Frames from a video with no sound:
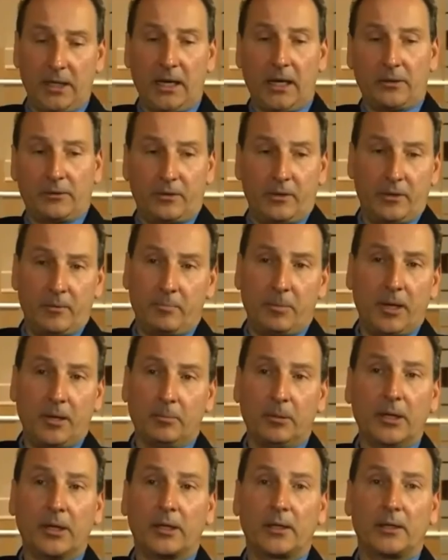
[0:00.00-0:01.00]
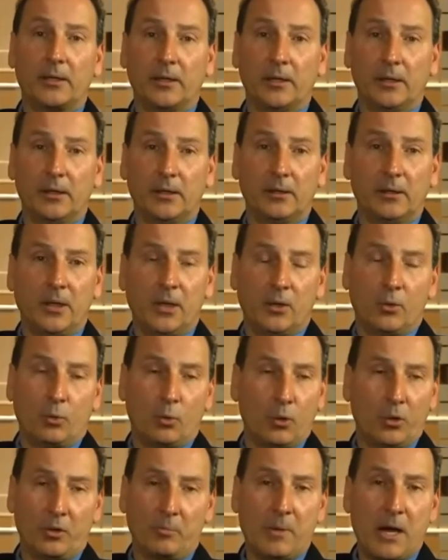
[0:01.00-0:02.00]
get out to the public. Uh,
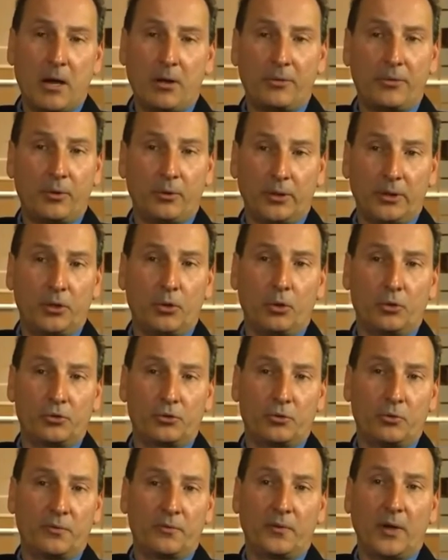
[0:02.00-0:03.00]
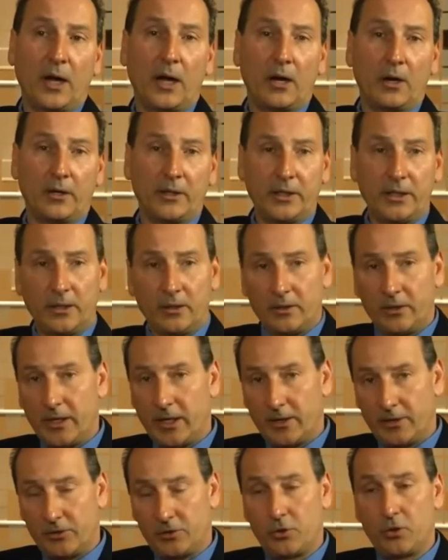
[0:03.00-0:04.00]
word of mouth only goes so far, and the
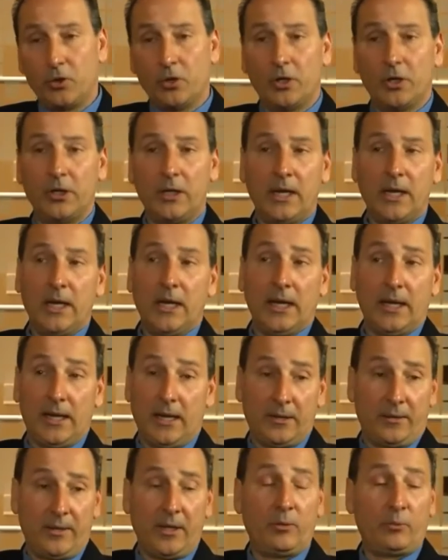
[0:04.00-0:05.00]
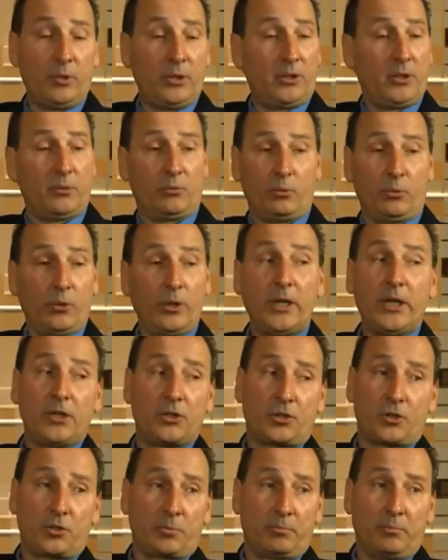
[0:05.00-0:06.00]
internet is good. And I think we did
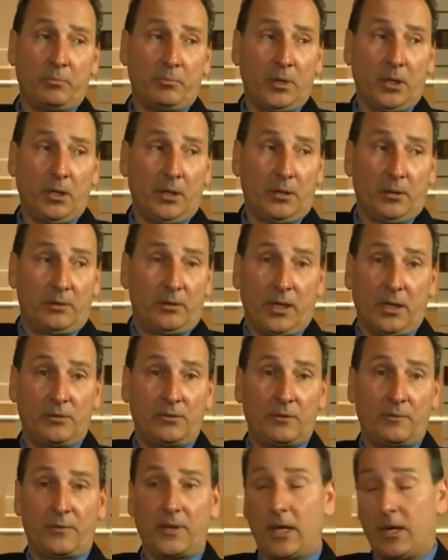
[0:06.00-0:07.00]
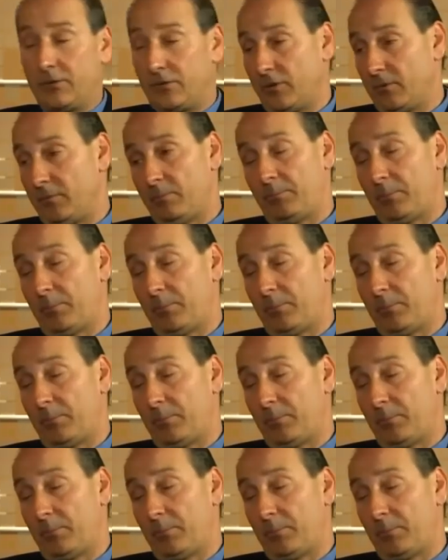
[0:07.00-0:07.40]
reach uh, tens of thousands,